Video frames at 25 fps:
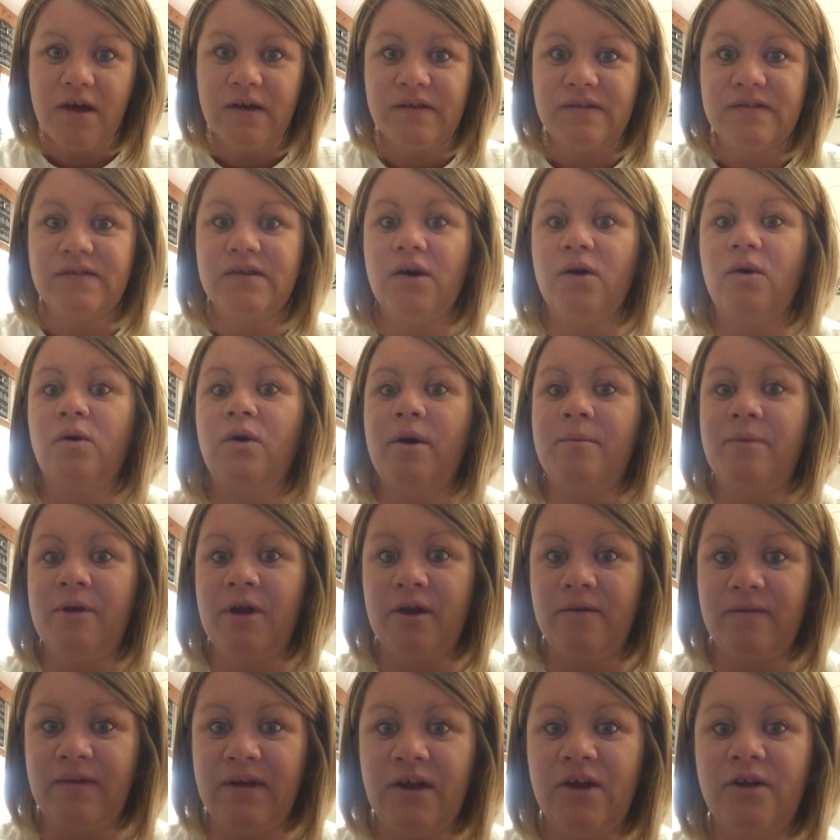So a
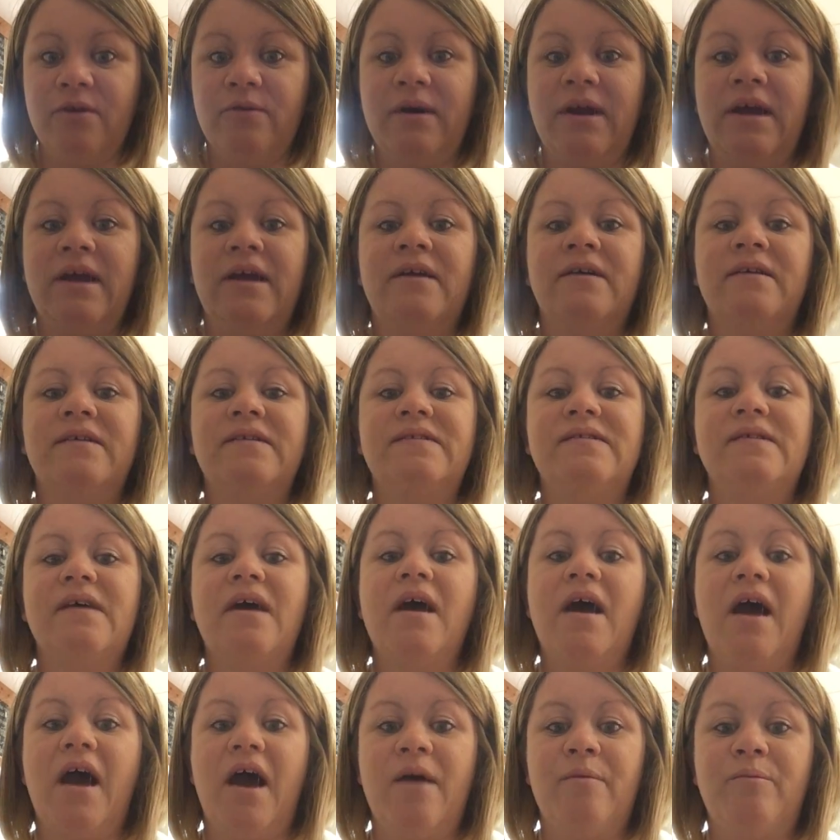pair of earrings,
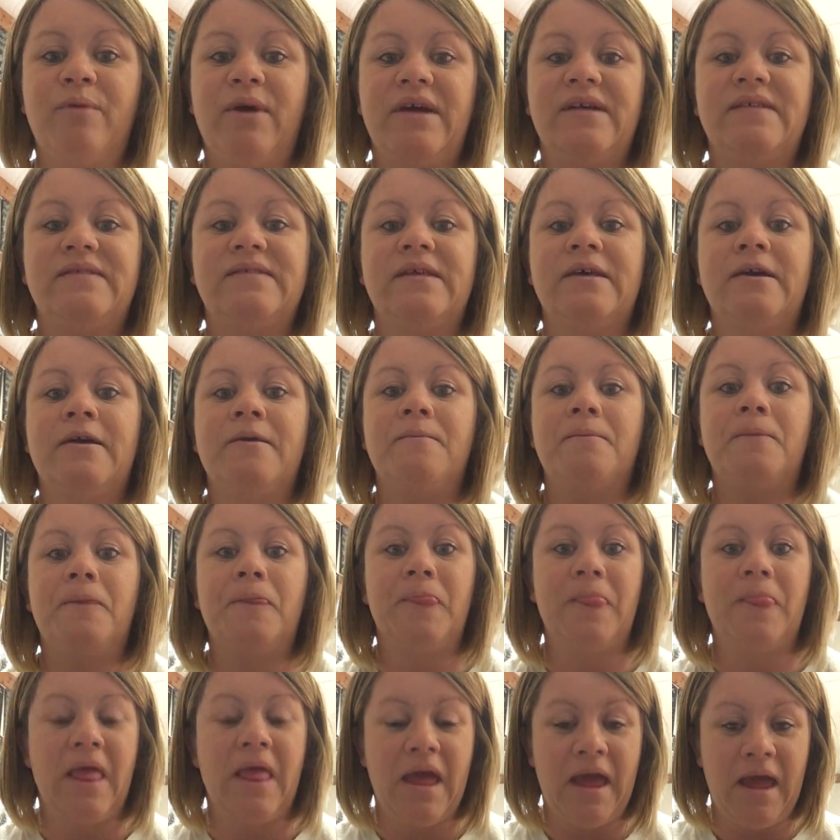a bracelet,
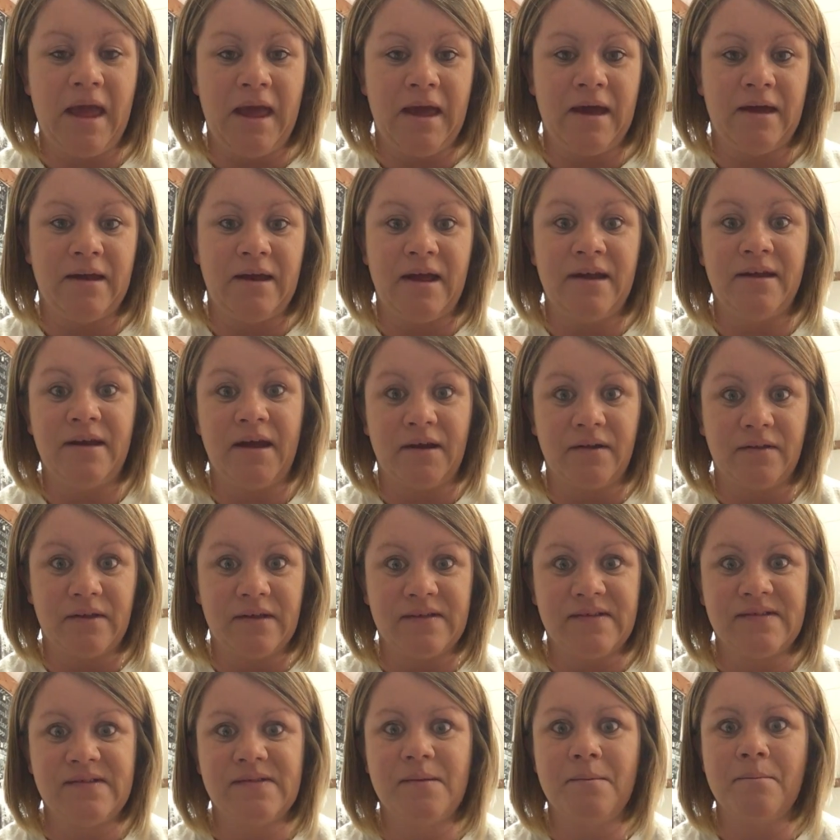and a
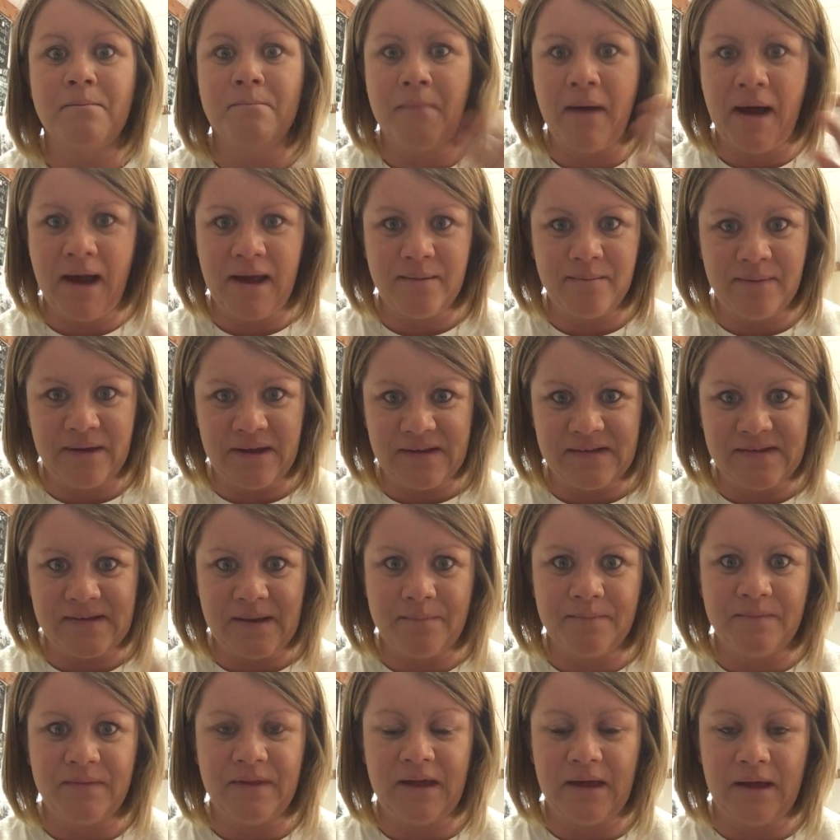necklace might be
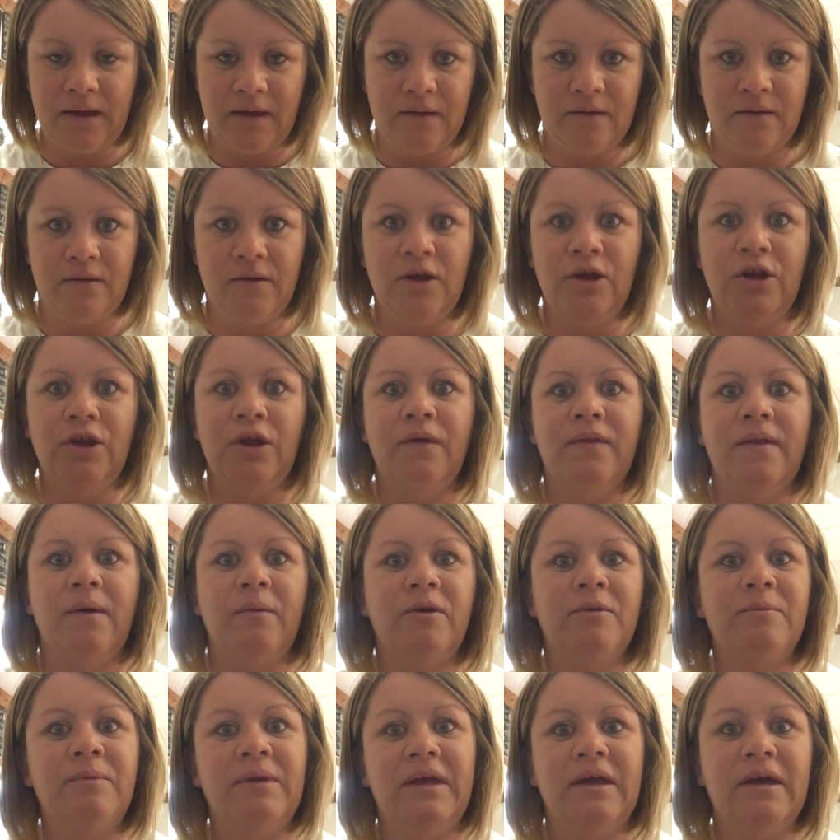something, that
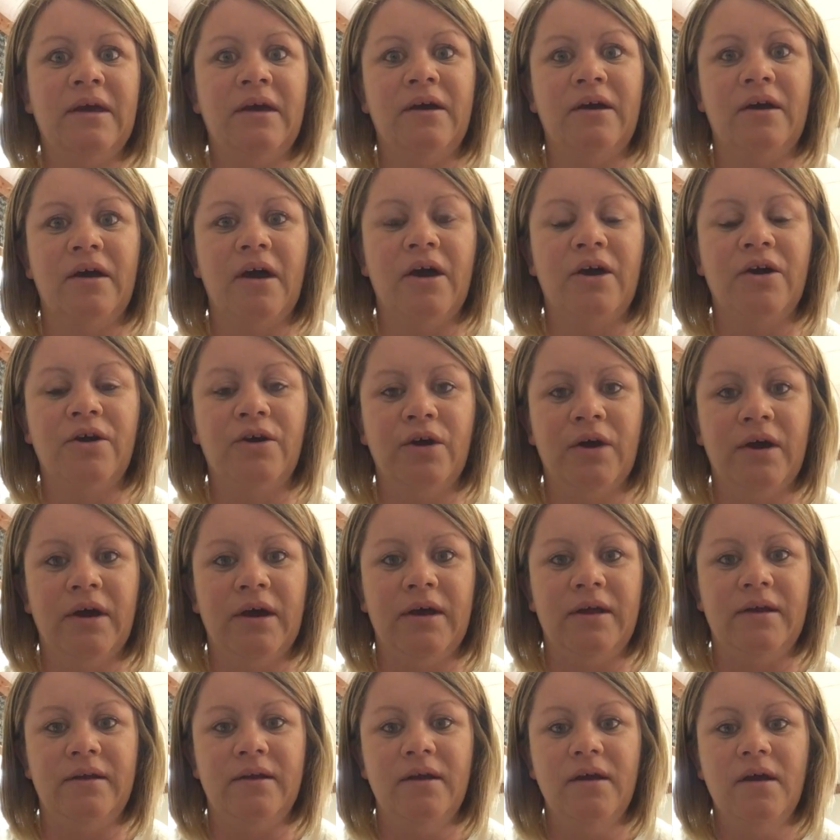would be a
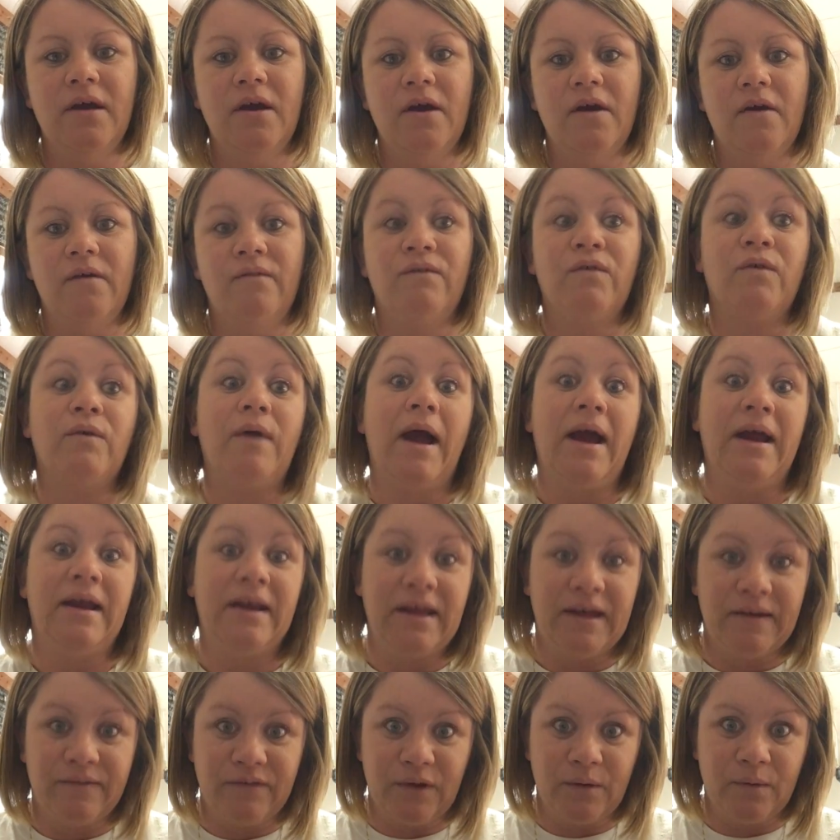good
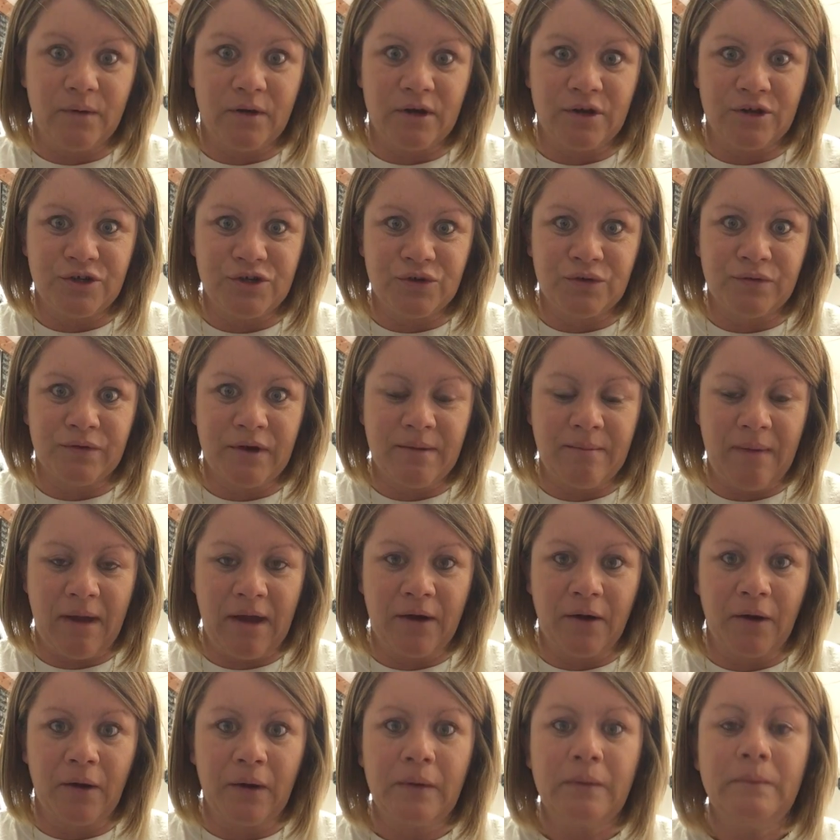variety if you were a jewelry
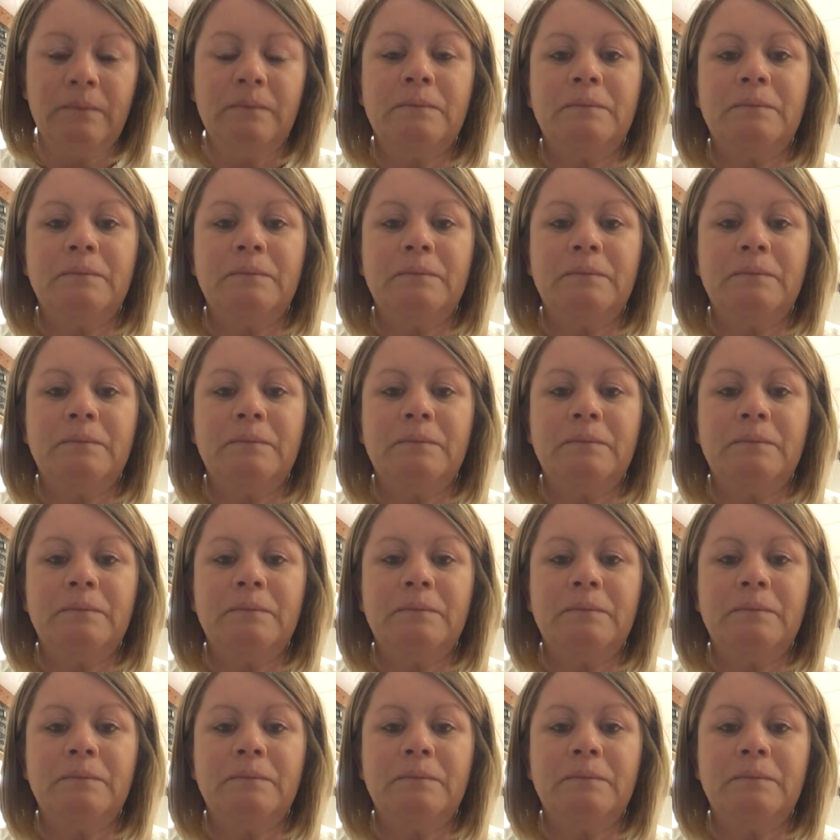maker.